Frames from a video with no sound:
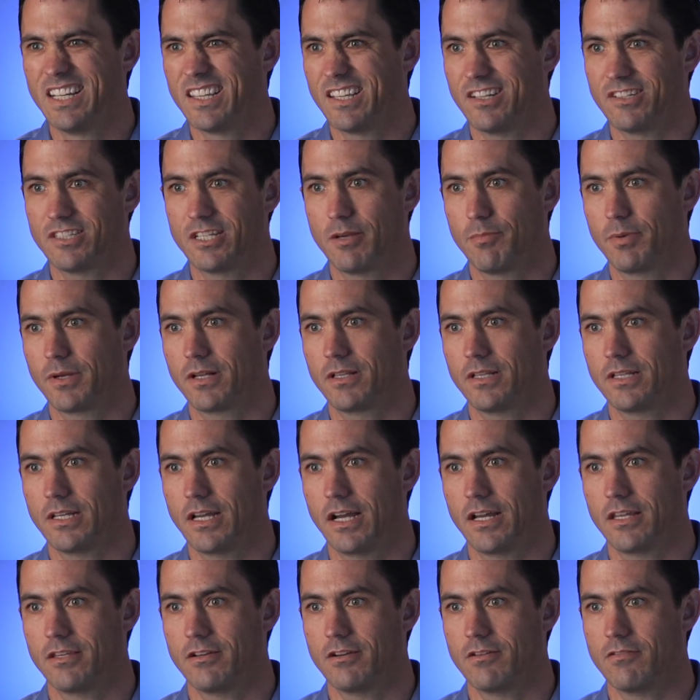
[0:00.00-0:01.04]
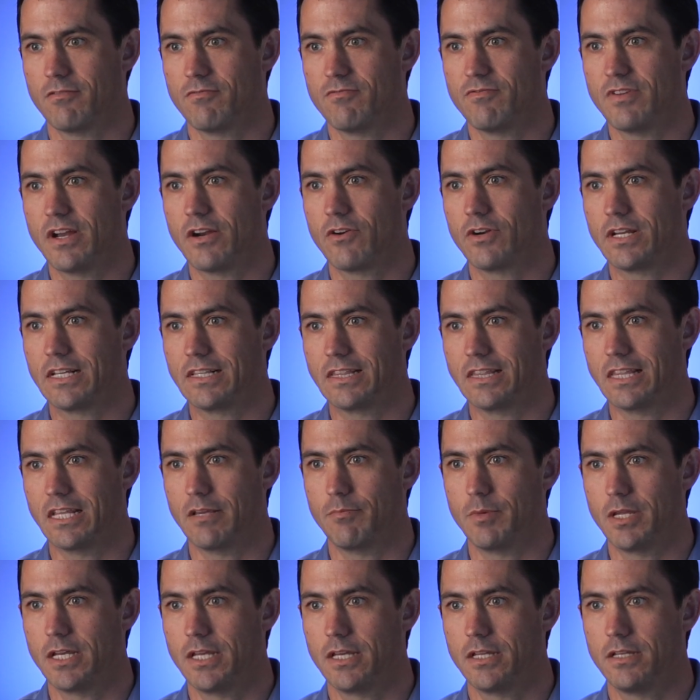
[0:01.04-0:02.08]
they're typically either very
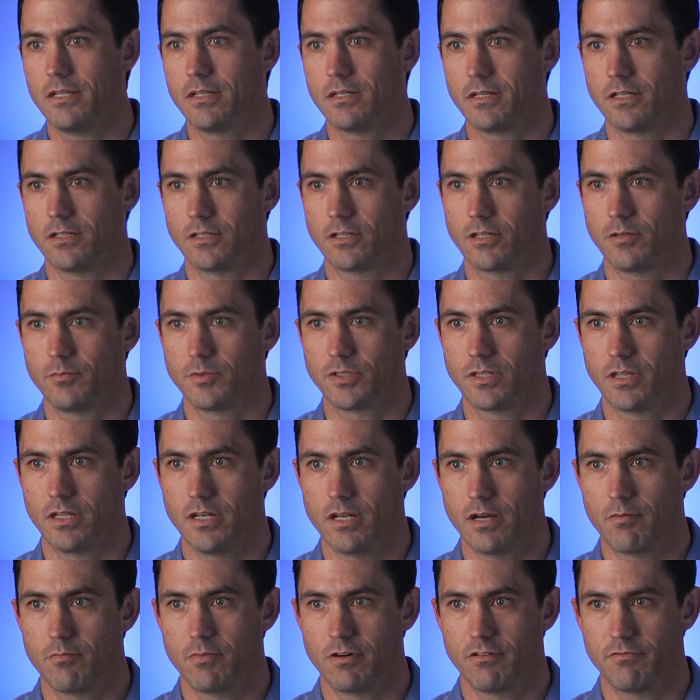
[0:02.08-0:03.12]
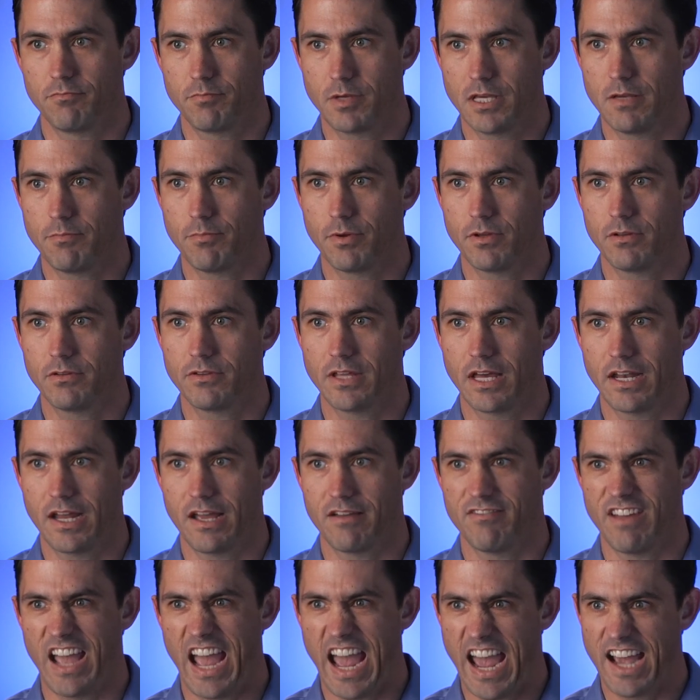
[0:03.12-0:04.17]
limited in terms of the number of people that
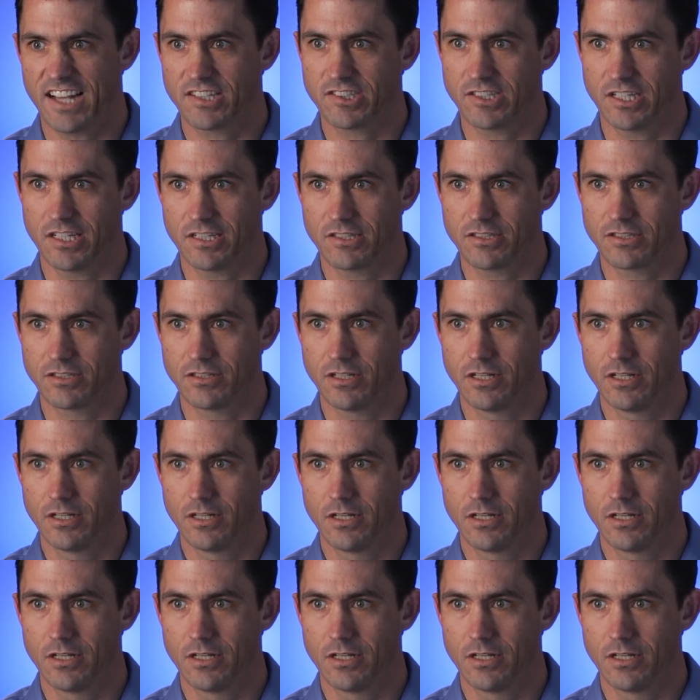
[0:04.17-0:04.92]
have access